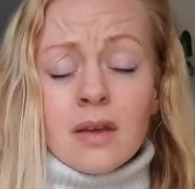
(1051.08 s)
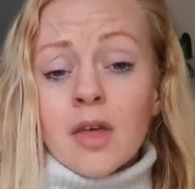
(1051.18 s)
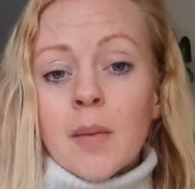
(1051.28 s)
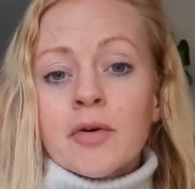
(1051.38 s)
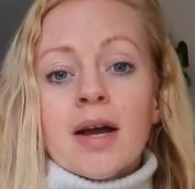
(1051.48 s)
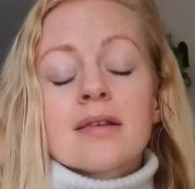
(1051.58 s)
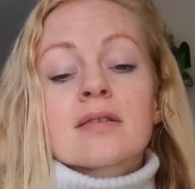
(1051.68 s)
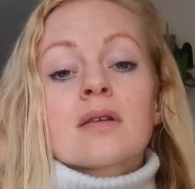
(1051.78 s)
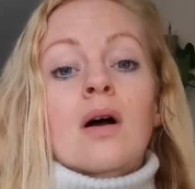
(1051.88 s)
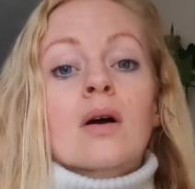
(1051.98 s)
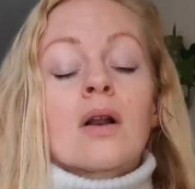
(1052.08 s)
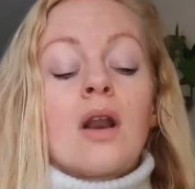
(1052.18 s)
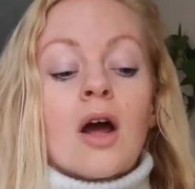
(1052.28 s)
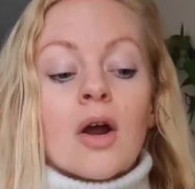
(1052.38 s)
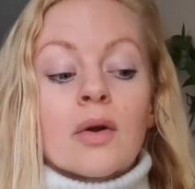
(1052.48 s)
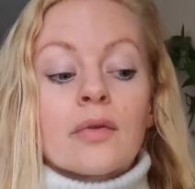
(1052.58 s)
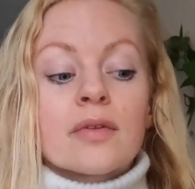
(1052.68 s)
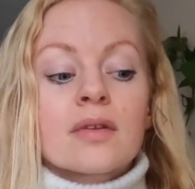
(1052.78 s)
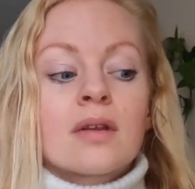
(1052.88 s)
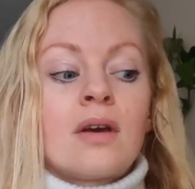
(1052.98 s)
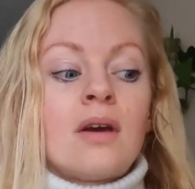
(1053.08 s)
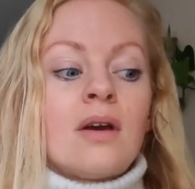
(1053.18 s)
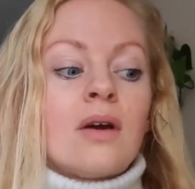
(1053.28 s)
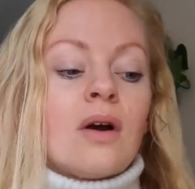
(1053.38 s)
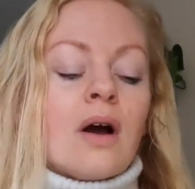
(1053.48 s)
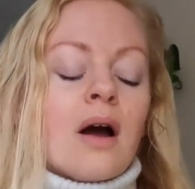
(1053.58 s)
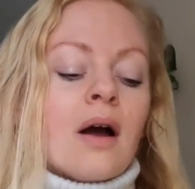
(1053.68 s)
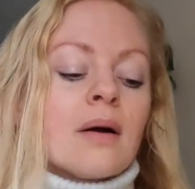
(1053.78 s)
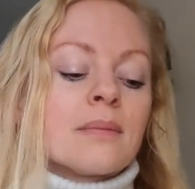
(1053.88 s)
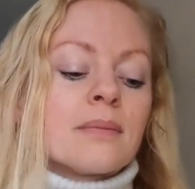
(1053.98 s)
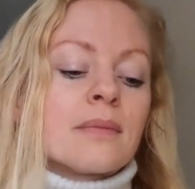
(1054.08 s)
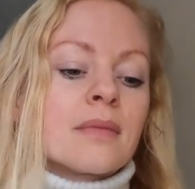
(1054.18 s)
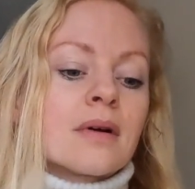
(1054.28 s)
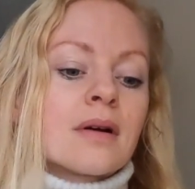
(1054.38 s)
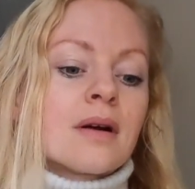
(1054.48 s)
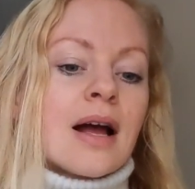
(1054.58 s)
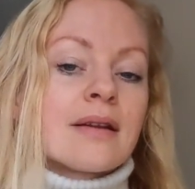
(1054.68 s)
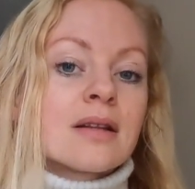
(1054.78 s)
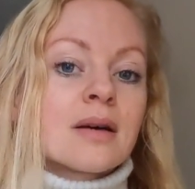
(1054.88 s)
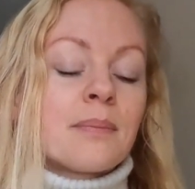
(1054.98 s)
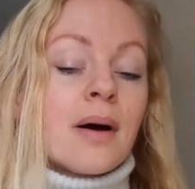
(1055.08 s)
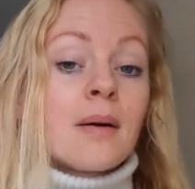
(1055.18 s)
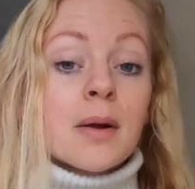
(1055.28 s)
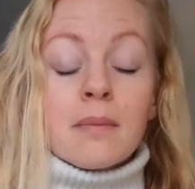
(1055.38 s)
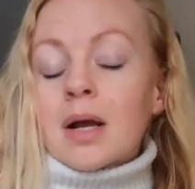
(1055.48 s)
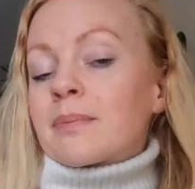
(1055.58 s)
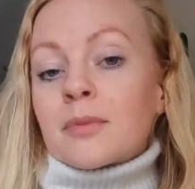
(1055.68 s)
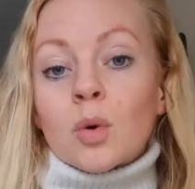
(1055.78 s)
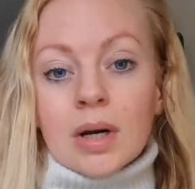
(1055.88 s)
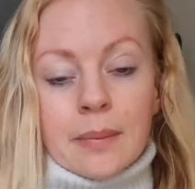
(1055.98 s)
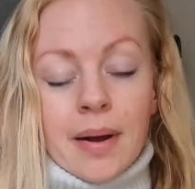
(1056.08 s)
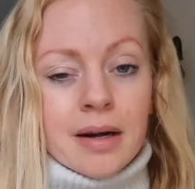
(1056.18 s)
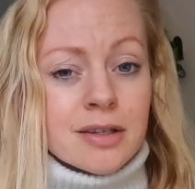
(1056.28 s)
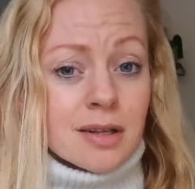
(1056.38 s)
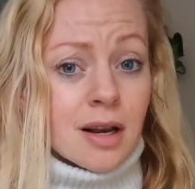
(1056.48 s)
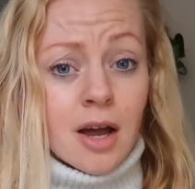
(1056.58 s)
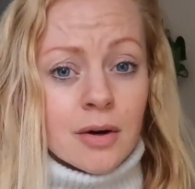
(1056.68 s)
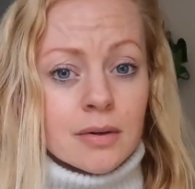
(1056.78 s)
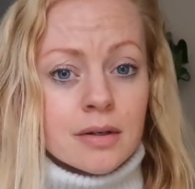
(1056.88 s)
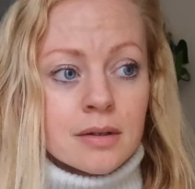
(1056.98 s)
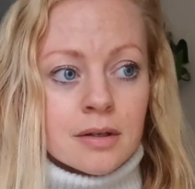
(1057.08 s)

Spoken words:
thermarests, our clothes, and my Oatly panniers alone.